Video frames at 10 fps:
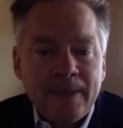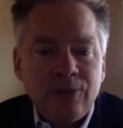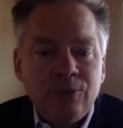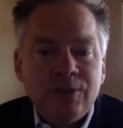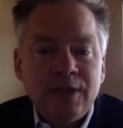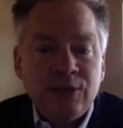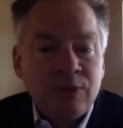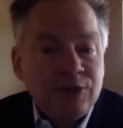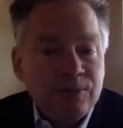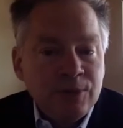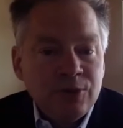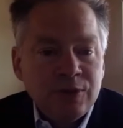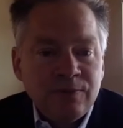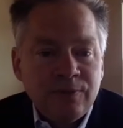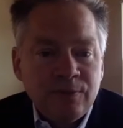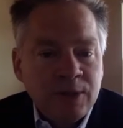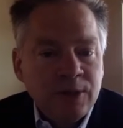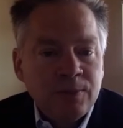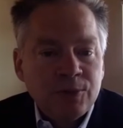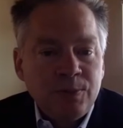risking retribution from one of the
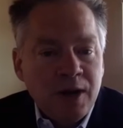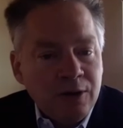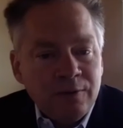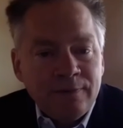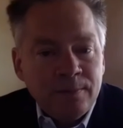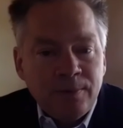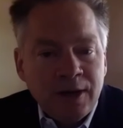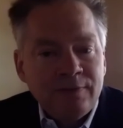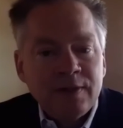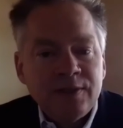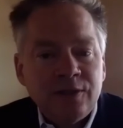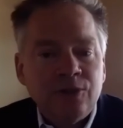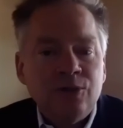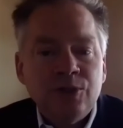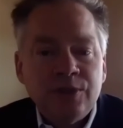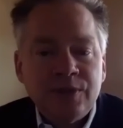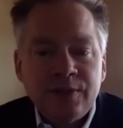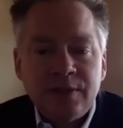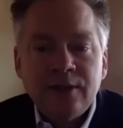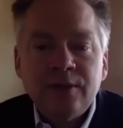most powerful private institutions in
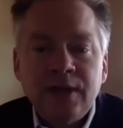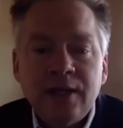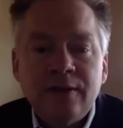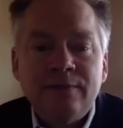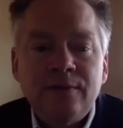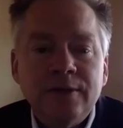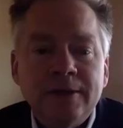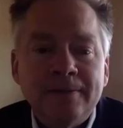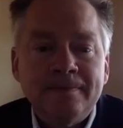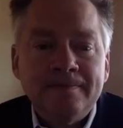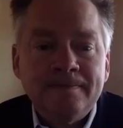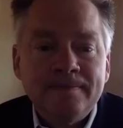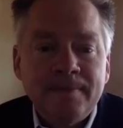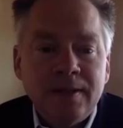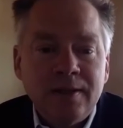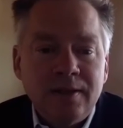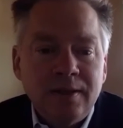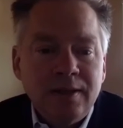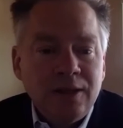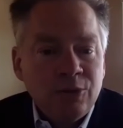Southern California.
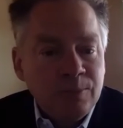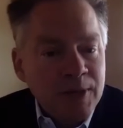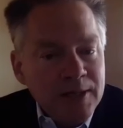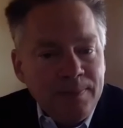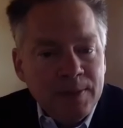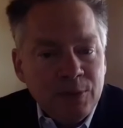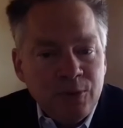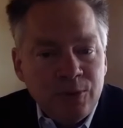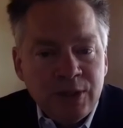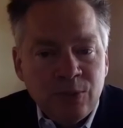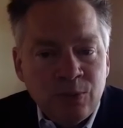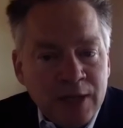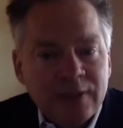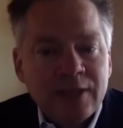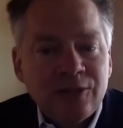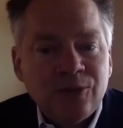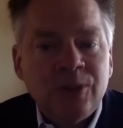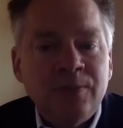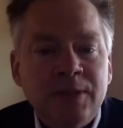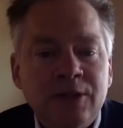There were many people who didn't want that story
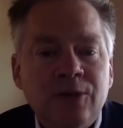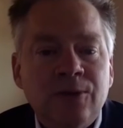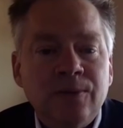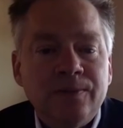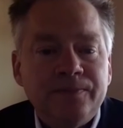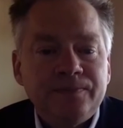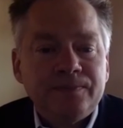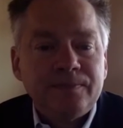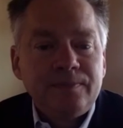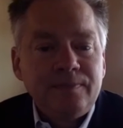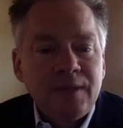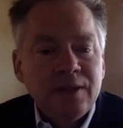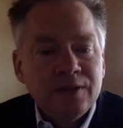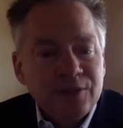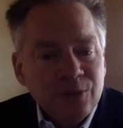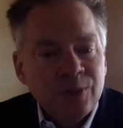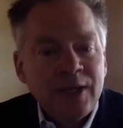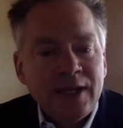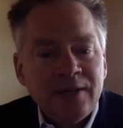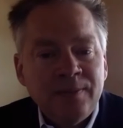to be told. The story
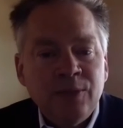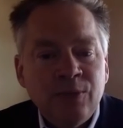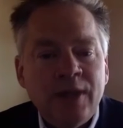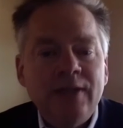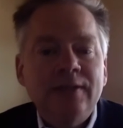had to be right.